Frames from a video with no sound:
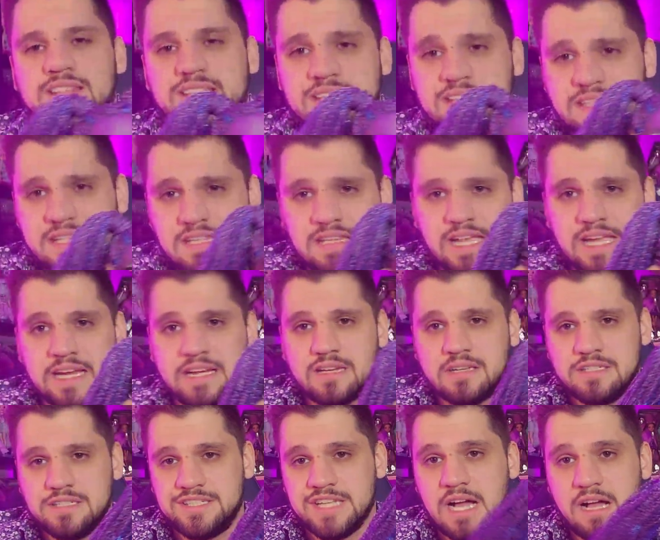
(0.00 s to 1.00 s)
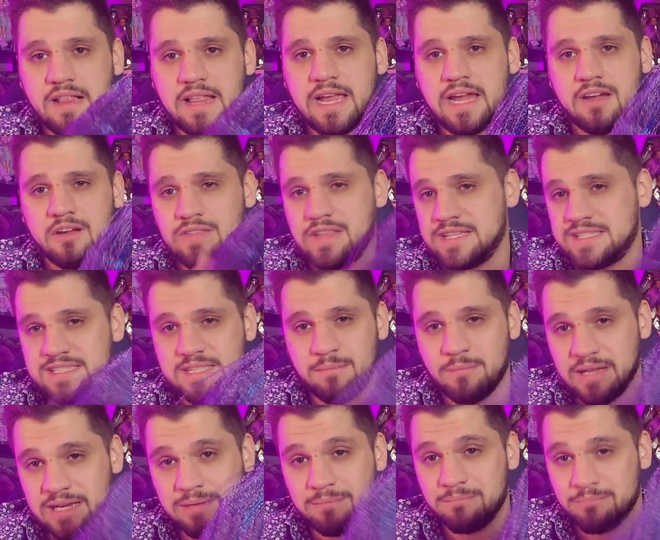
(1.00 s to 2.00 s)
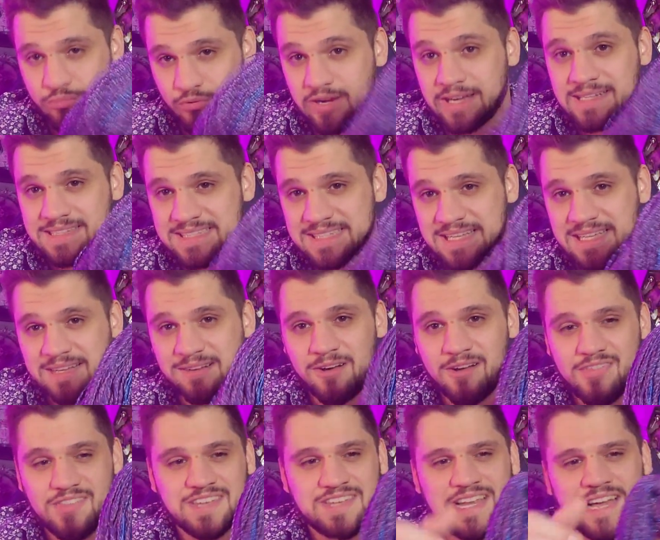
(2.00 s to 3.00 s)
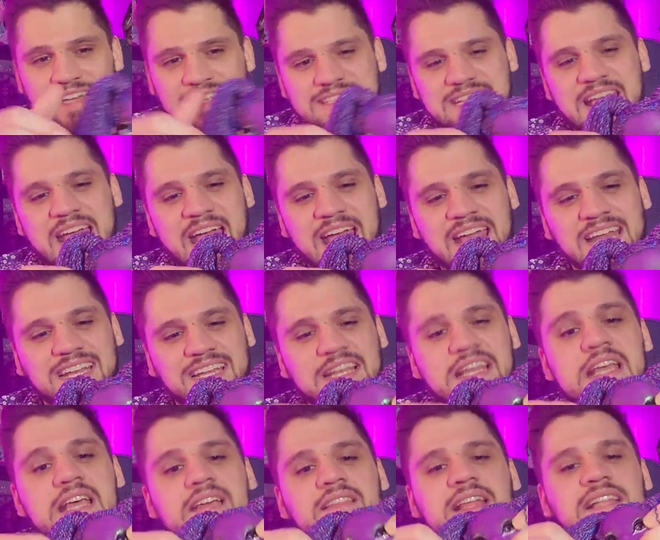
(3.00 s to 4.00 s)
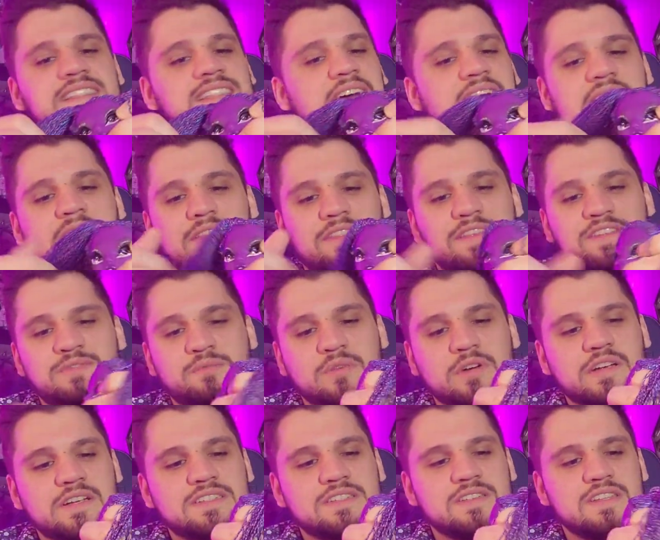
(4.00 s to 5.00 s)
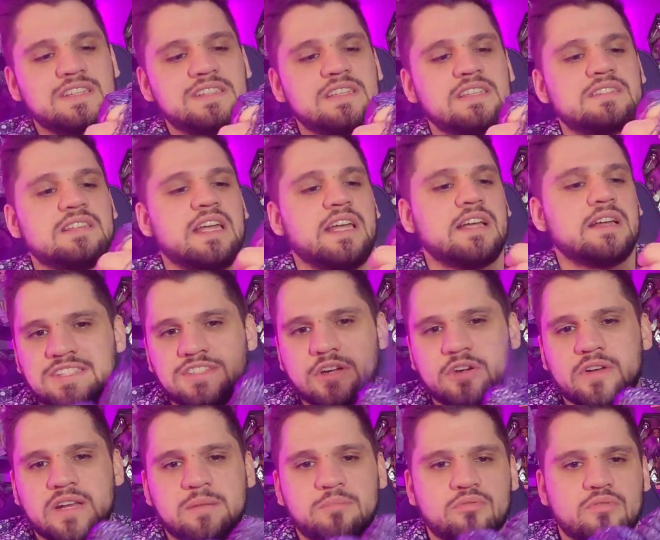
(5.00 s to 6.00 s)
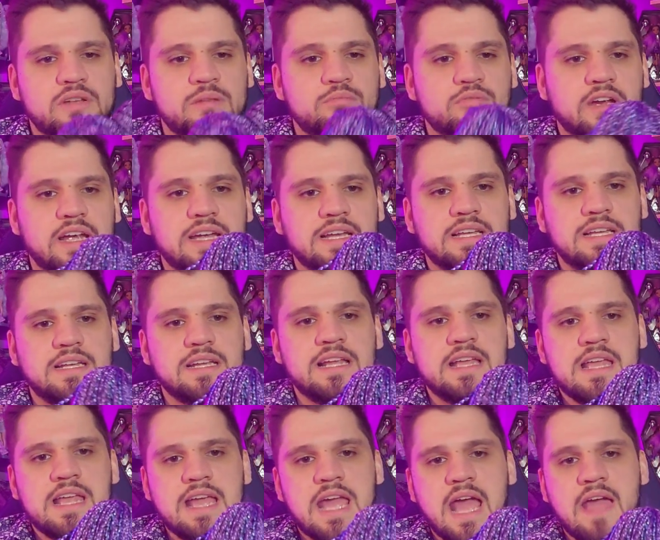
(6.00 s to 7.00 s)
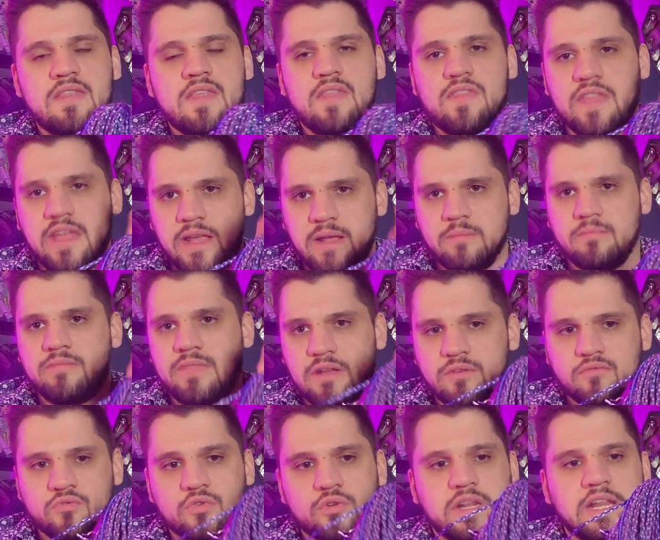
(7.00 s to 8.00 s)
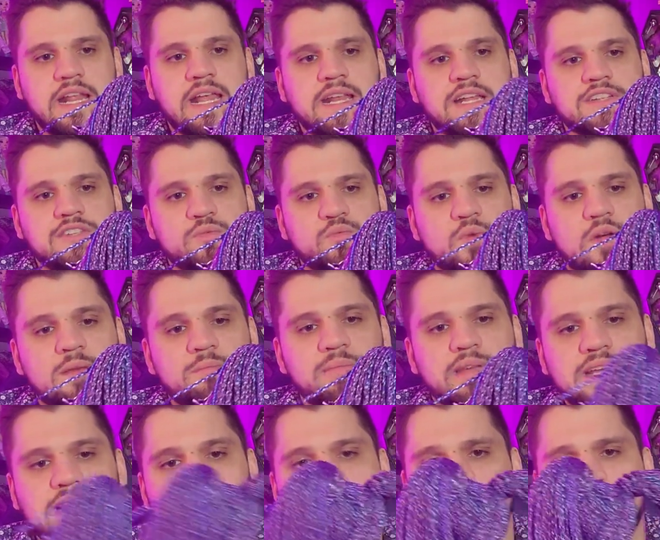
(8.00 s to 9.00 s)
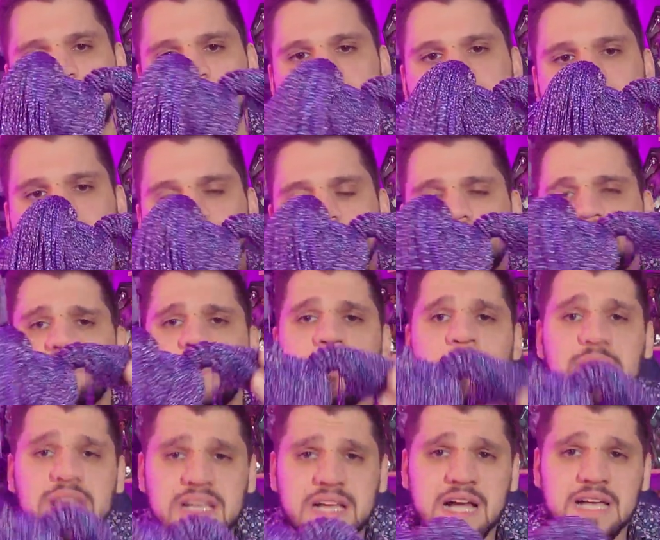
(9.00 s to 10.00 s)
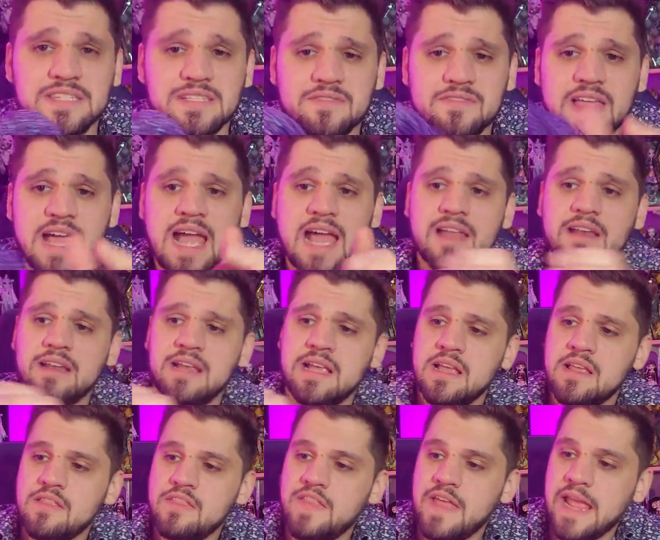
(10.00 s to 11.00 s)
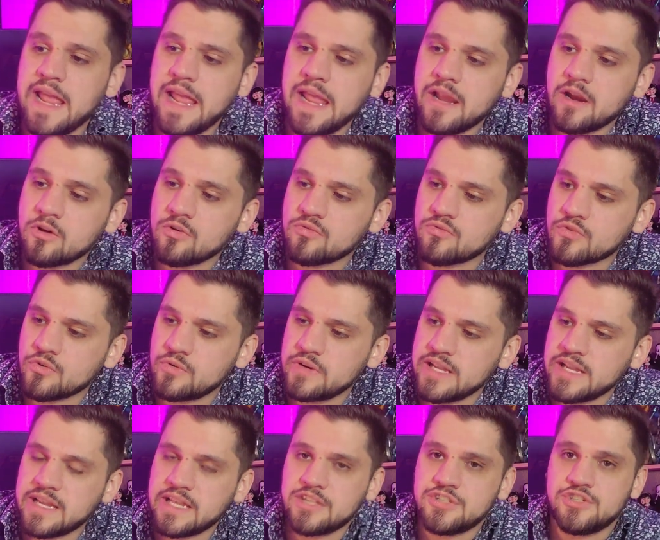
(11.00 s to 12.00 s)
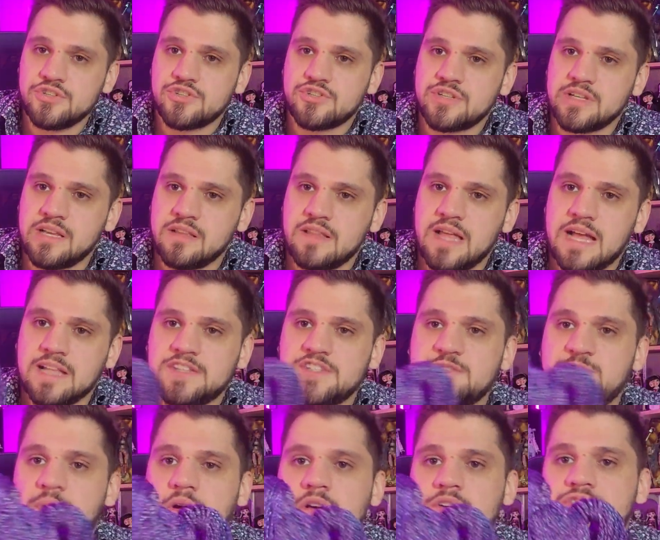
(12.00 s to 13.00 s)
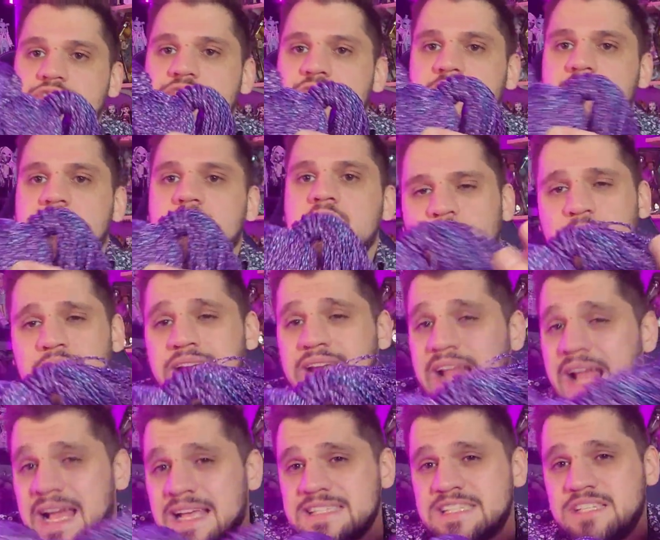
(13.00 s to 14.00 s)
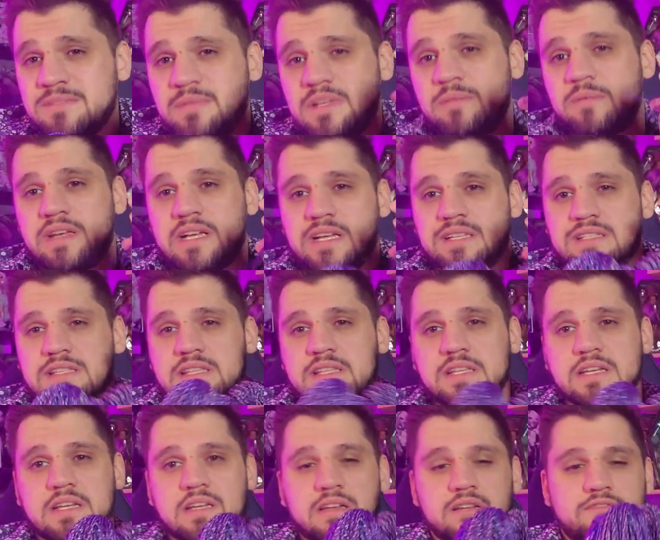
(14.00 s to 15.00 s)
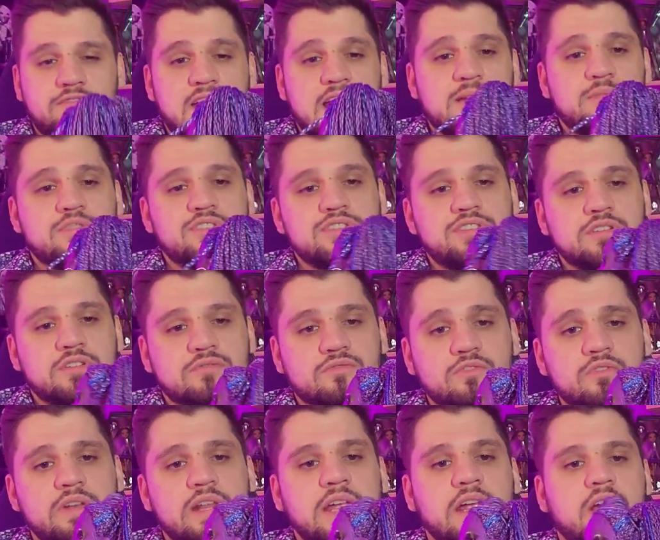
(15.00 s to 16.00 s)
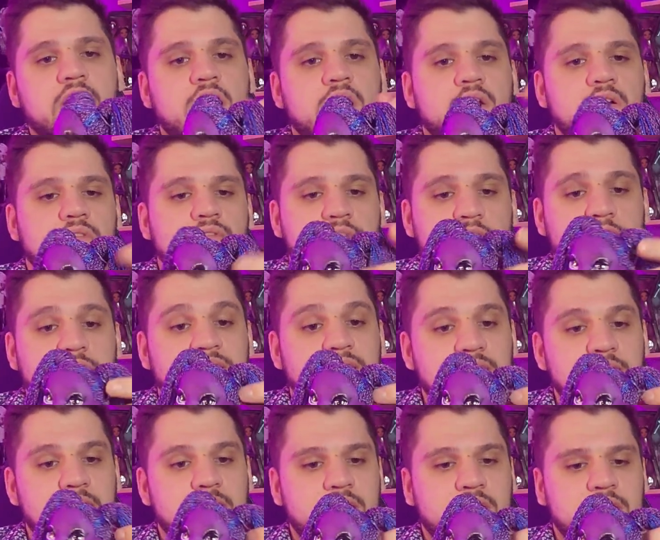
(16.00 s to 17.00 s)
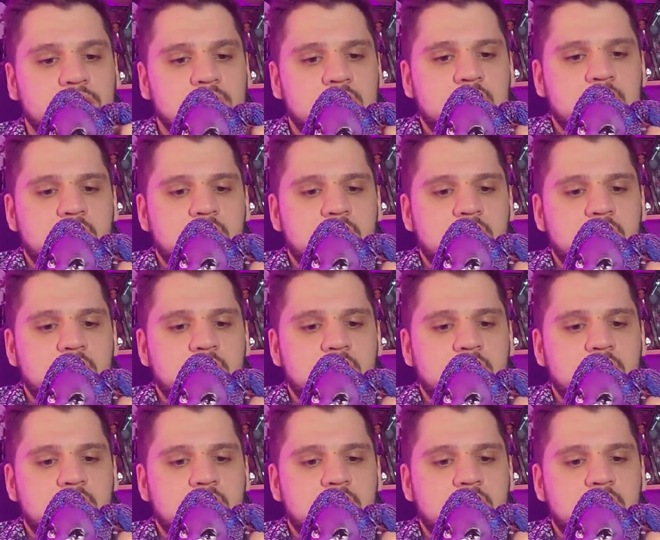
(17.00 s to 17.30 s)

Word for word: This isn't like doll hair and then somebody braids it on the doll's head. That's not how this works. So this is like, it's already pre-braided and then they, they root it in as a one piece. Because of that, the hair rooting is usually a lot sparser, but it has to be because the fibers they're rooting are very thick.